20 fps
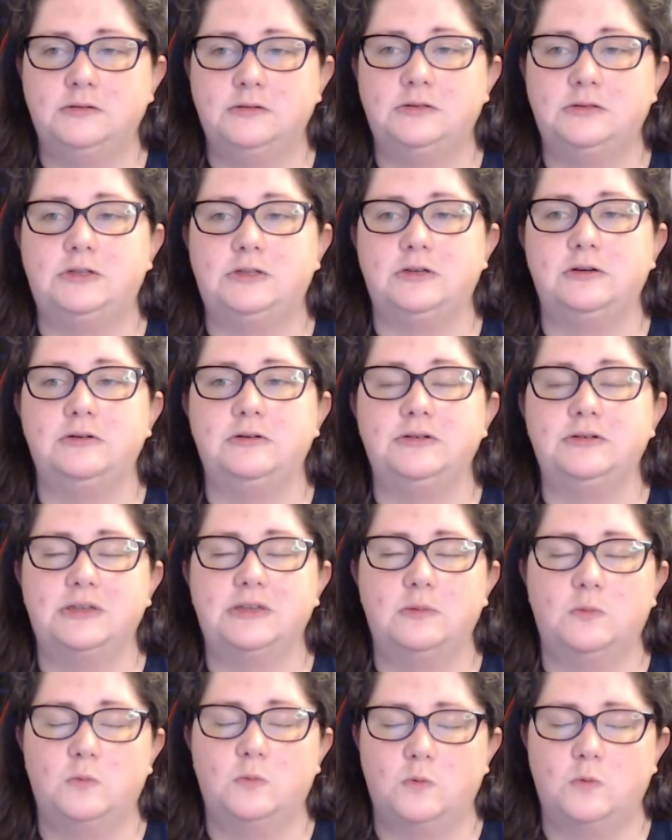Do
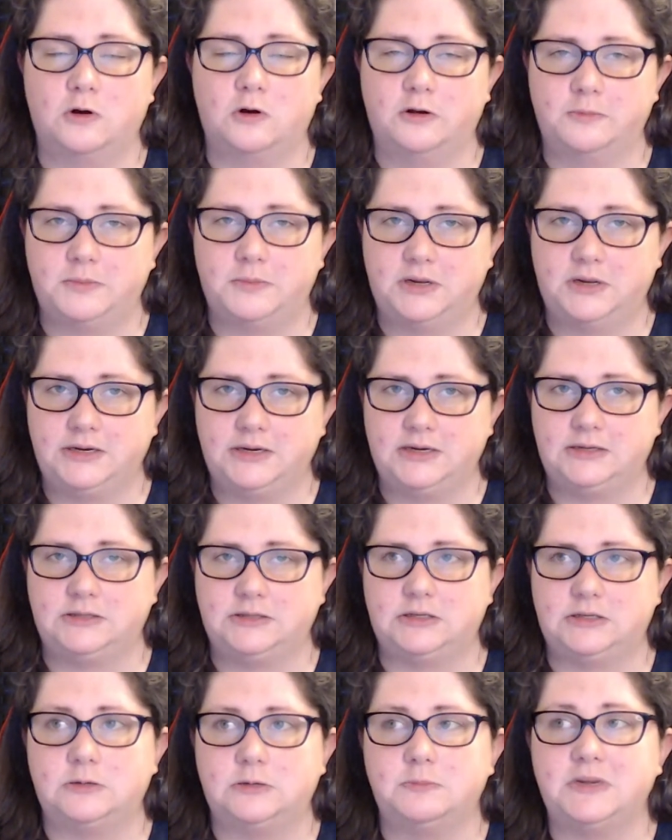some world building.
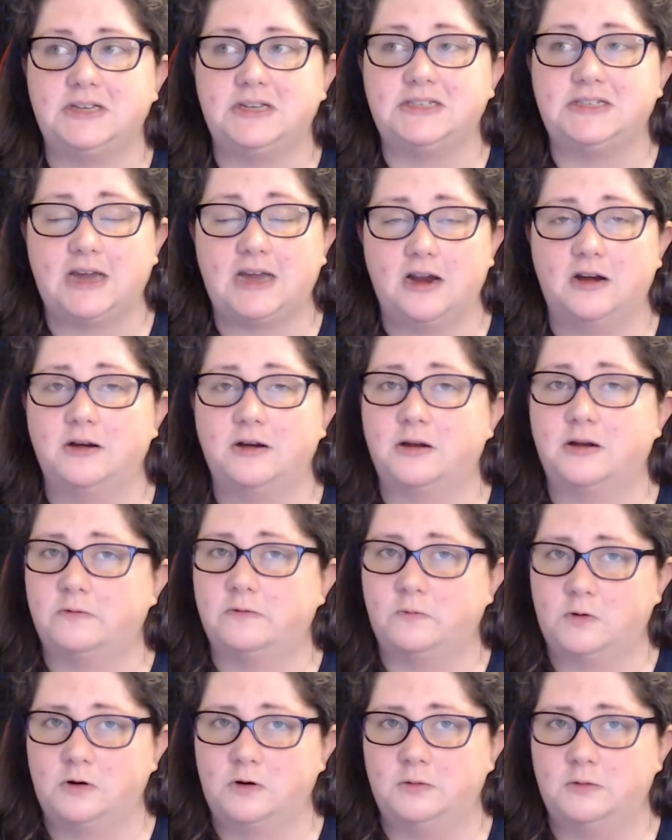Don't be scared of
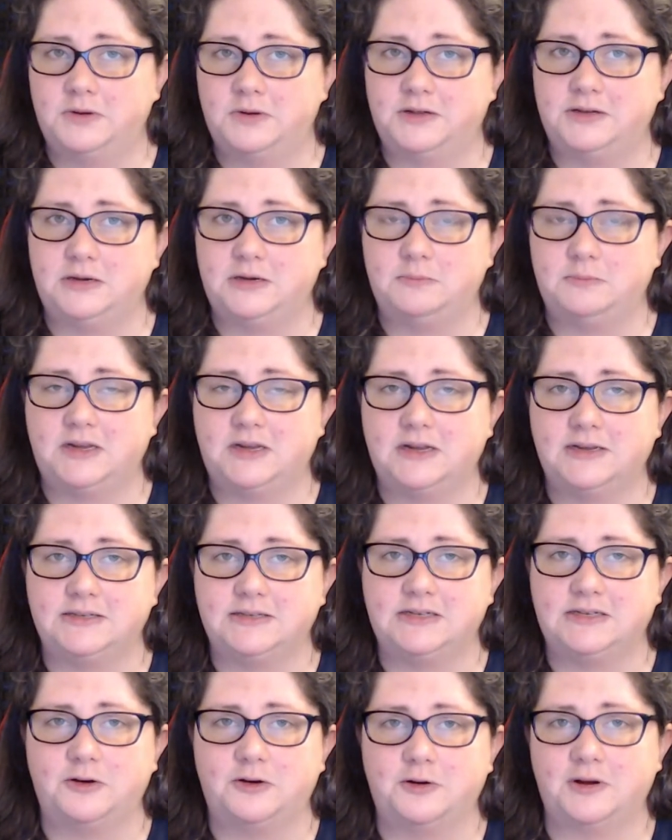world building, because
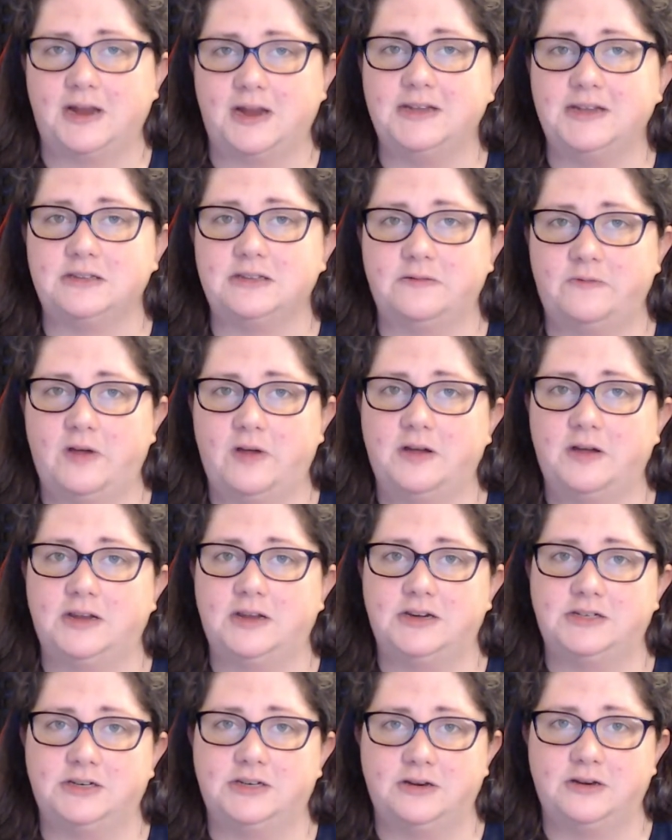it creates the
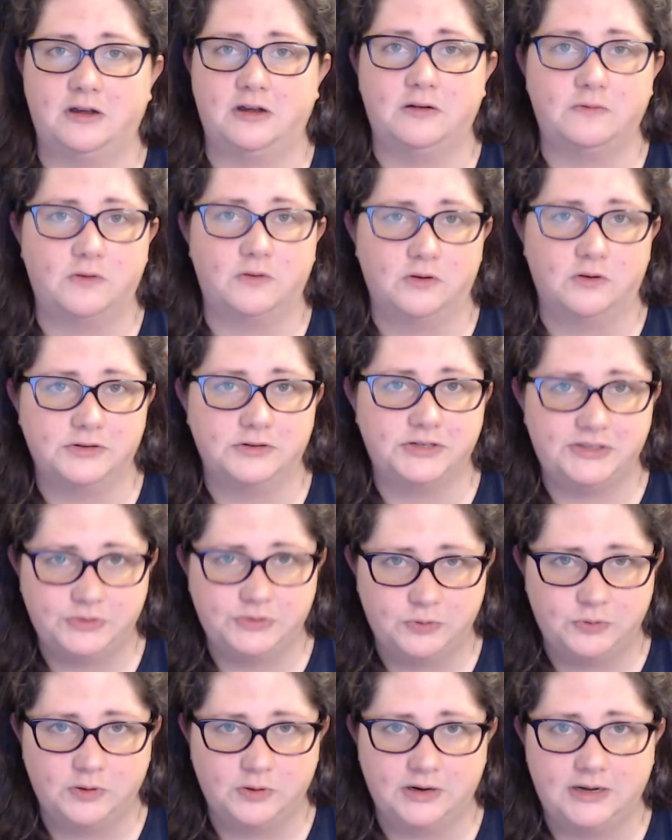foundation of your
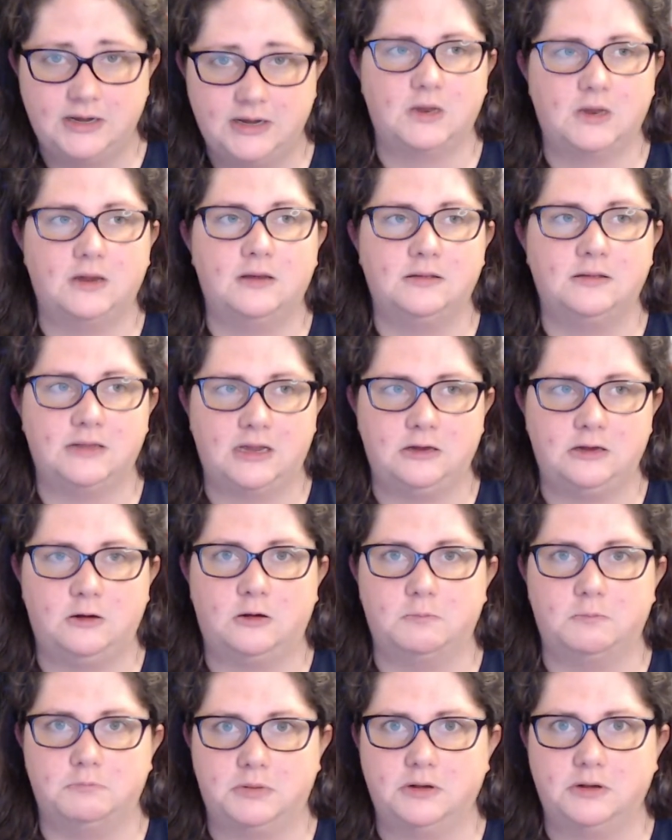story that you
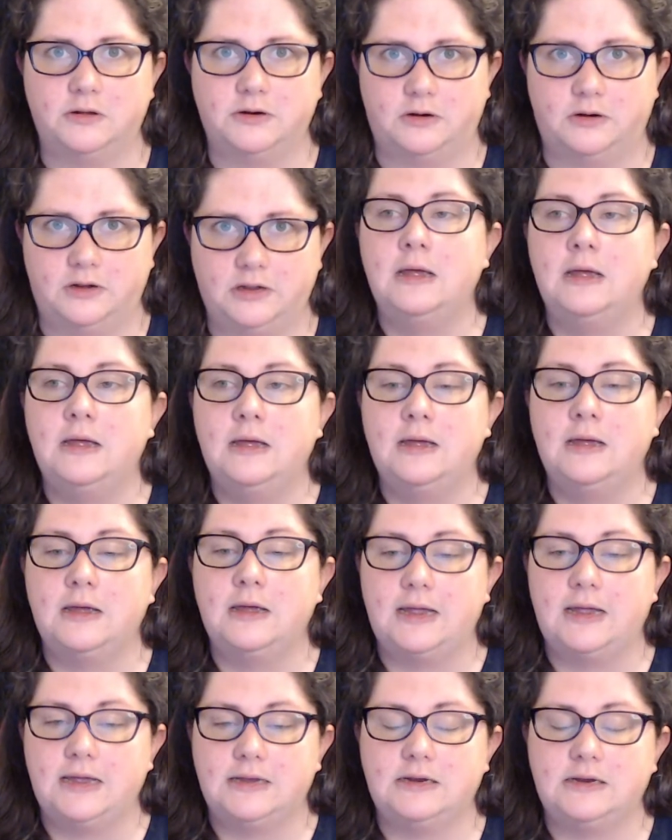can build on.
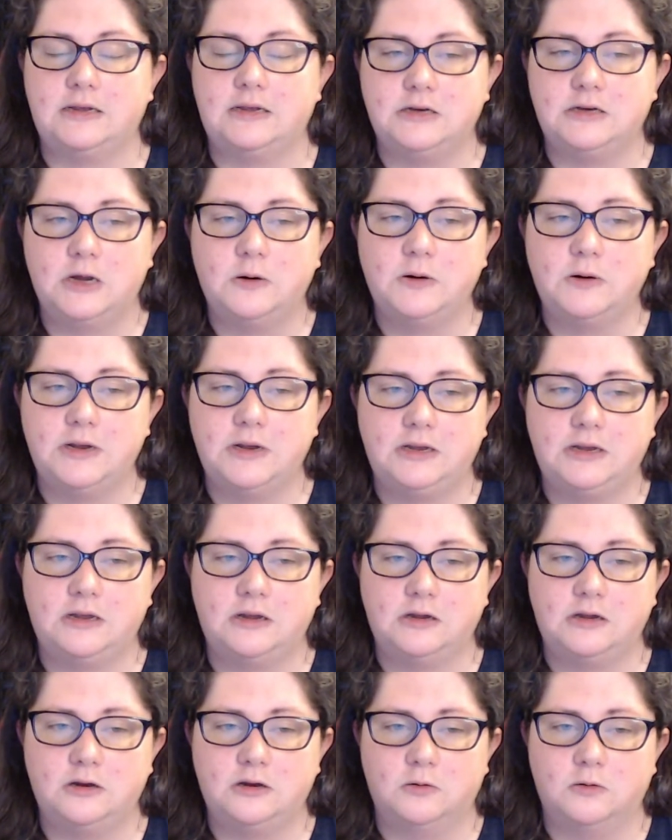And knowing
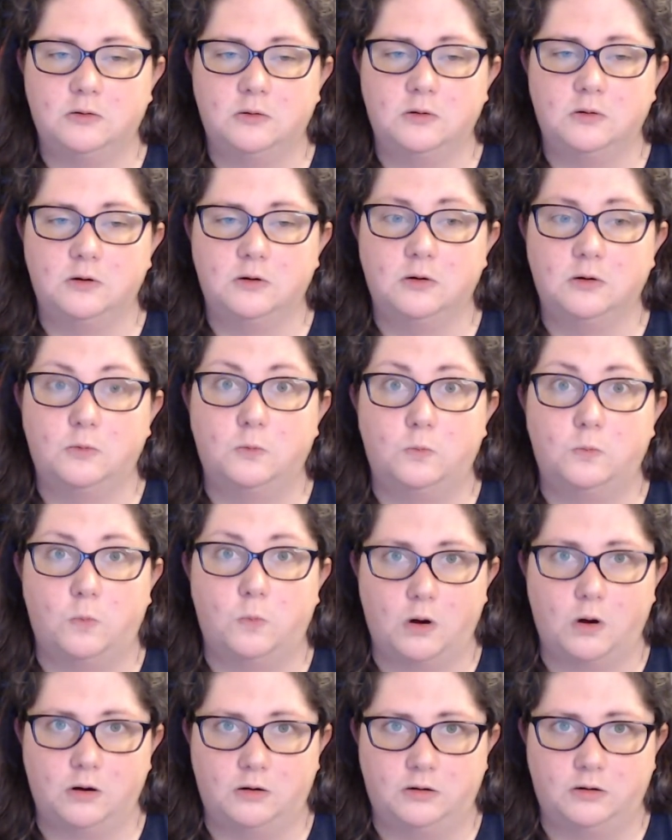your
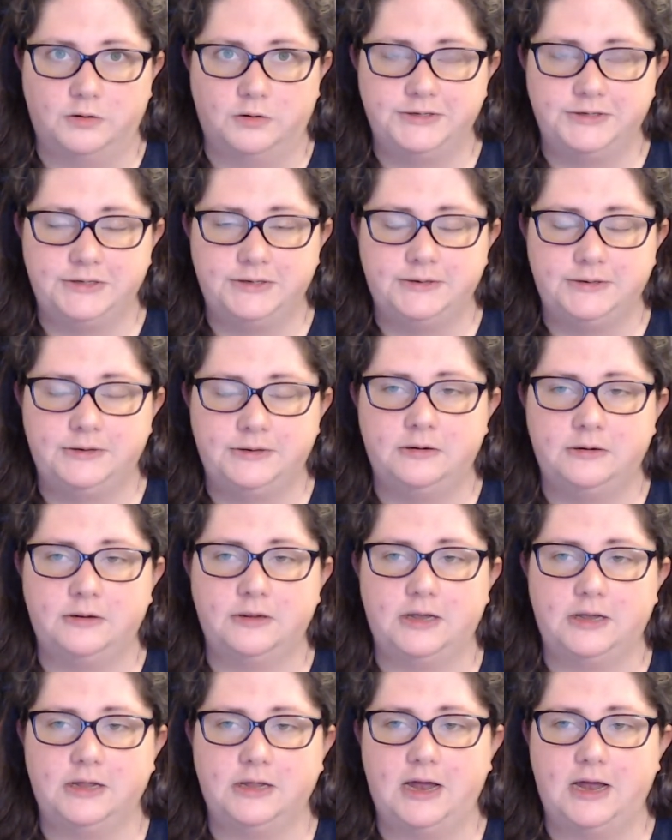world
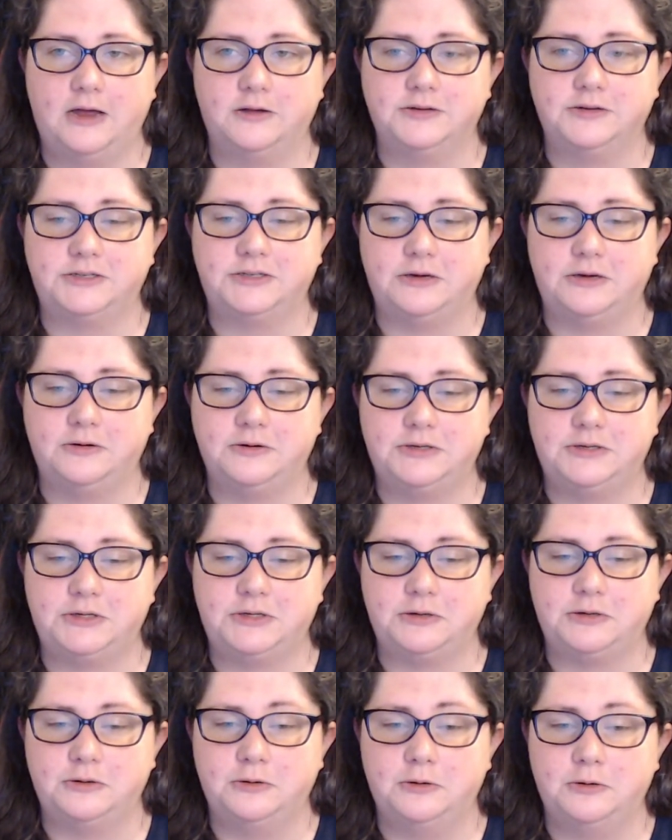allows you
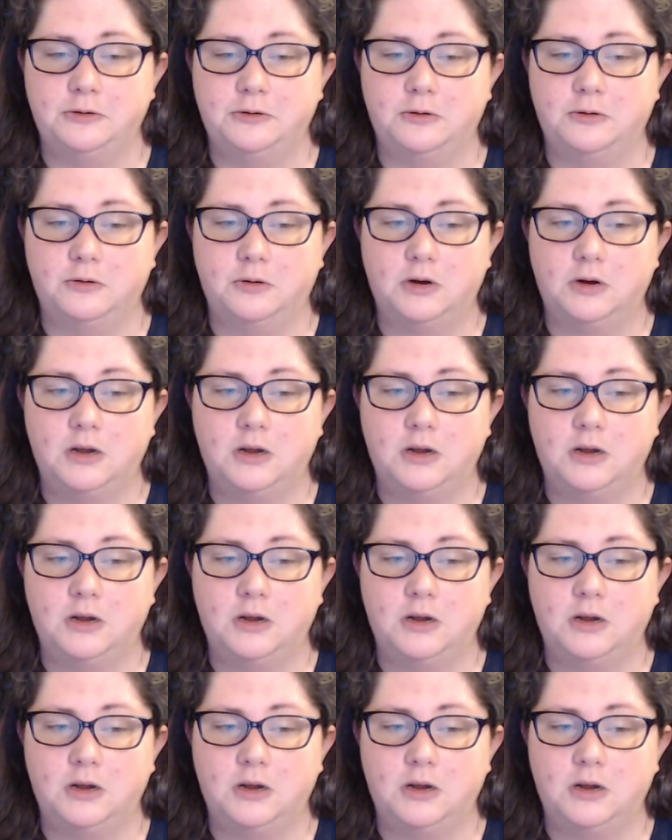to